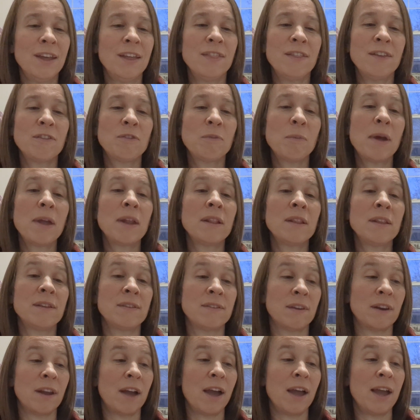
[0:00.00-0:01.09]
This meant Liz
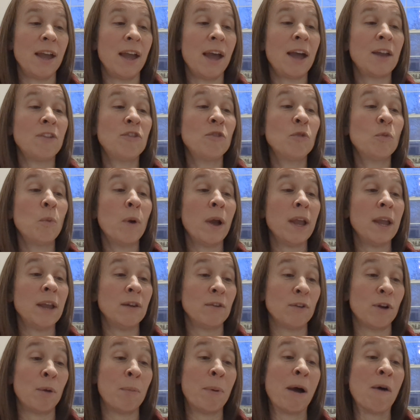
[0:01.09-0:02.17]
and I had to wait
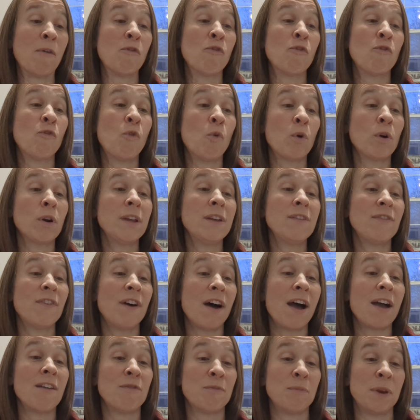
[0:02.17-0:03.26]
about
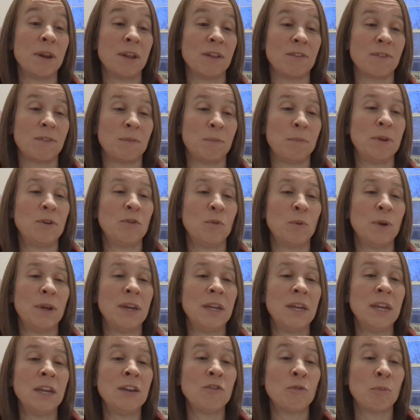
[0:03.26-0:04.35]
45 minutes between
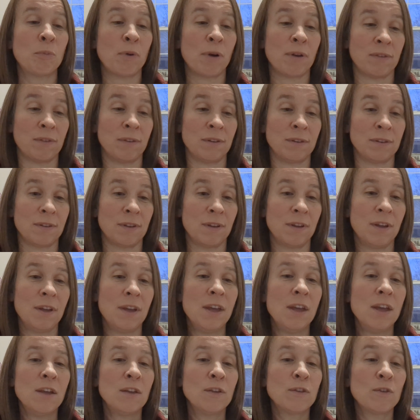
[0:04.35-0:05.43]
each present,
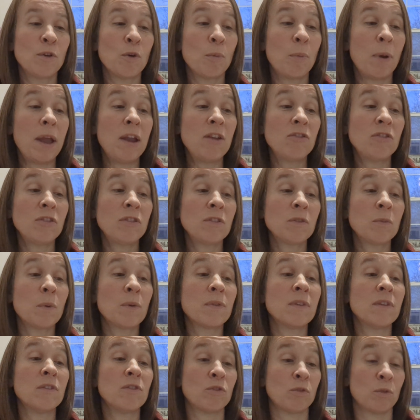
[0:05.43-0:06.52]
so patience
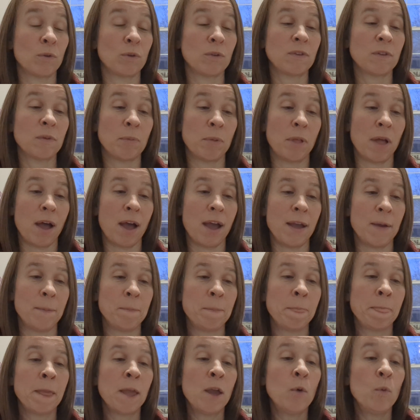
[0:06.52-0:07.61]
was in short supply.
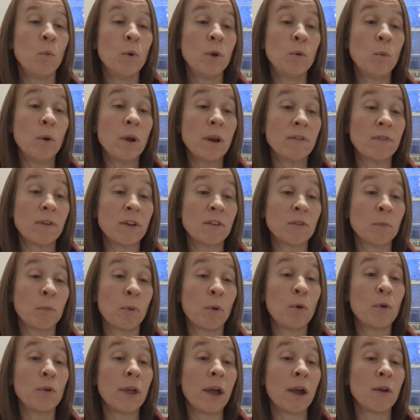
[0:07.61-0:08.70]
When one of us
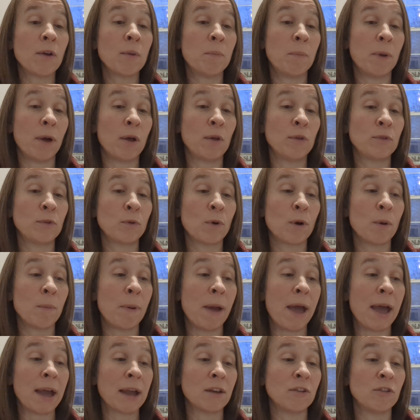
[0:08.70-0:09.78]
pulled out a belt or a
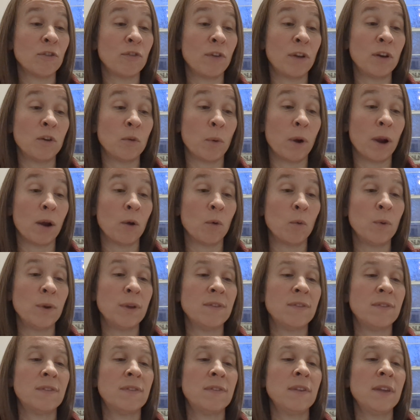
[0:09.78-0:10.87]
package of underwear, we
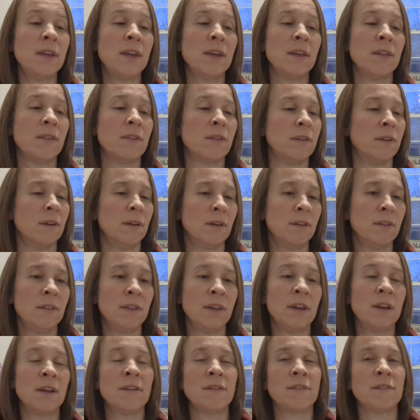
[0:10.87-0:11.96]
seethed
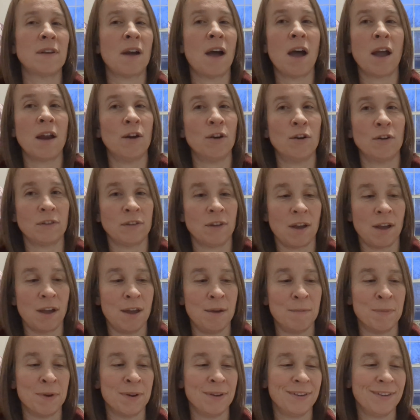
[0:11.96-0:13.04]
the entire
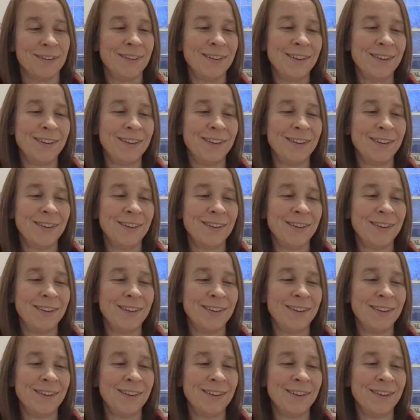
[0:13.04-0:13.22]
time.